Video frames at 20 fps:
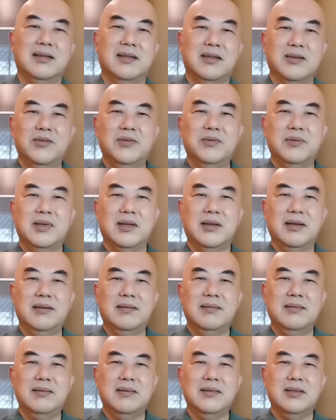you know,
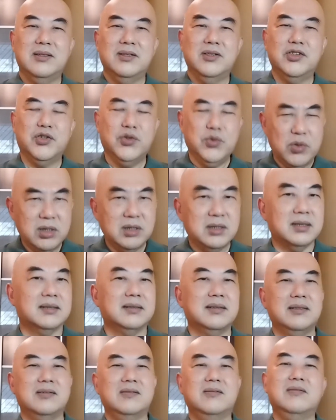and sure,
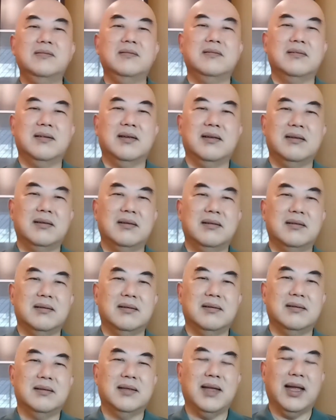you know, uh,
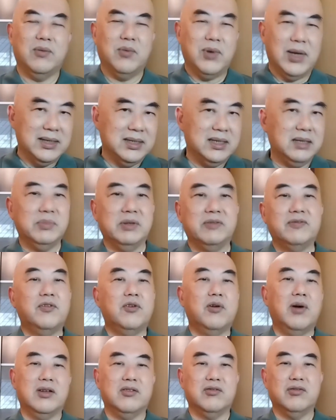like what I did
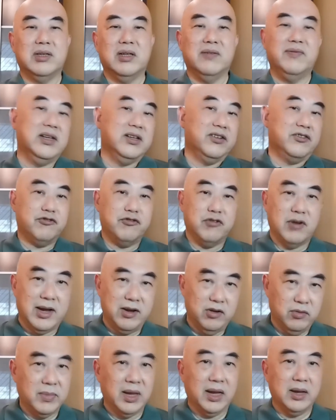before, I could give it a try
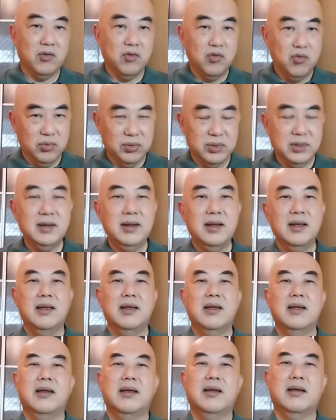on my own,
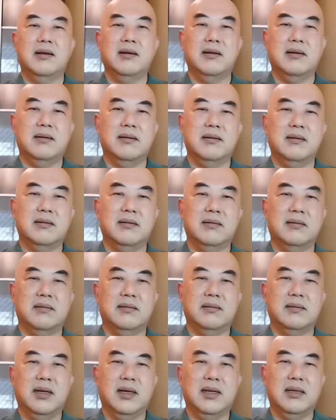uh,
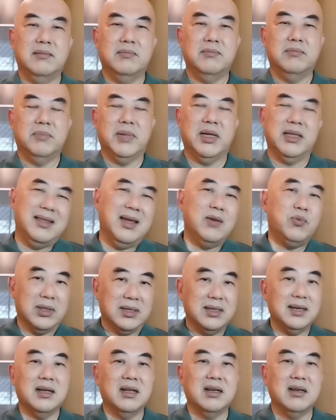and but that would
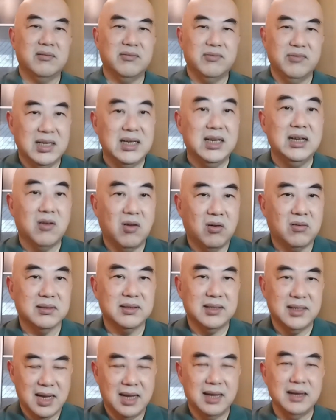take a really long
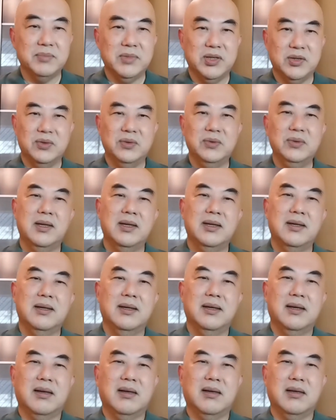time, you know,
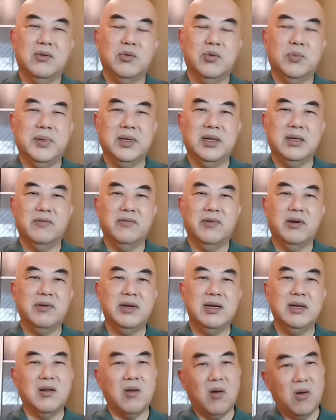uh, it would be a
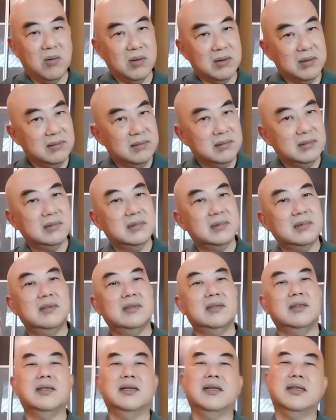very long
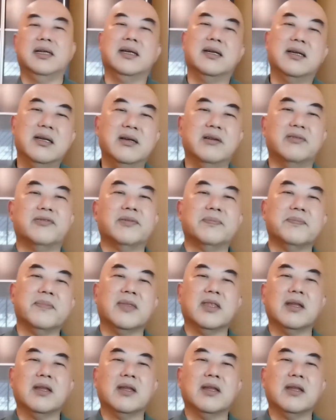learning curve.